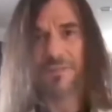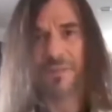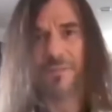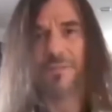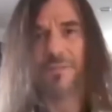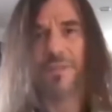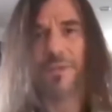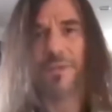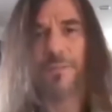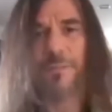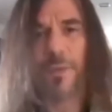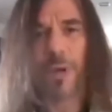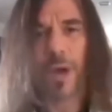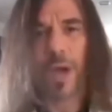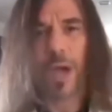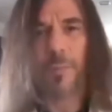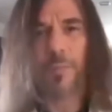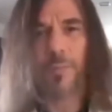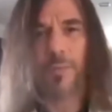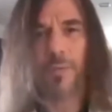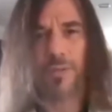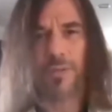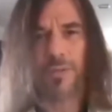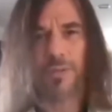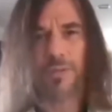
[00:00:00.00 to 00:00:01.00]
the
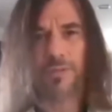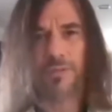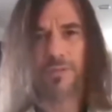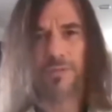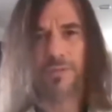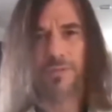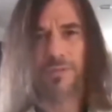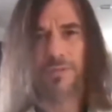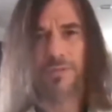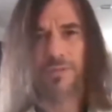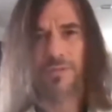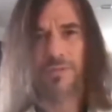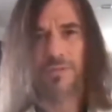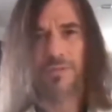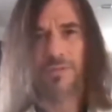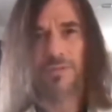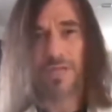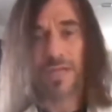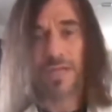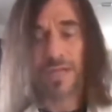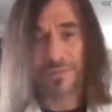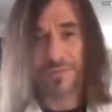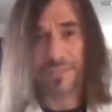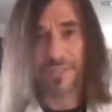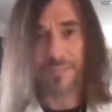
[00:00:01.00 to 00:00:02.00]
Bible.
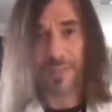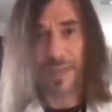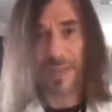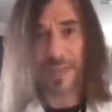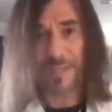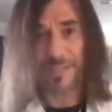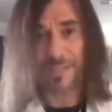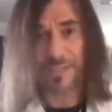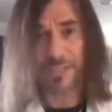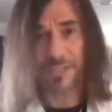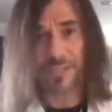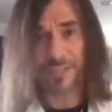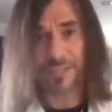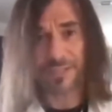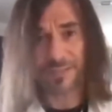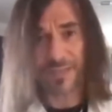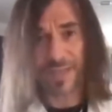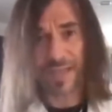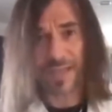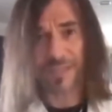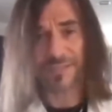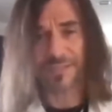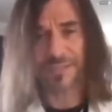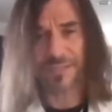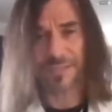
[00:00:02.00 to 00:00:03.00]
And this passage is
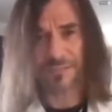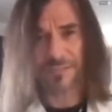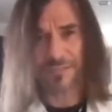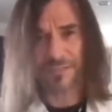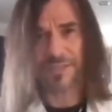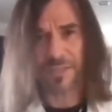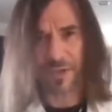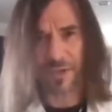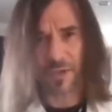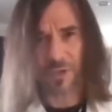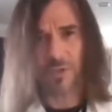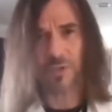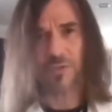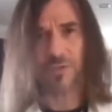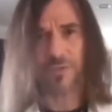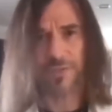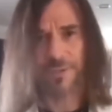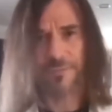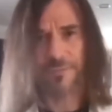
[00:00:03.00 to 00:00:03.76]
thousands of years old.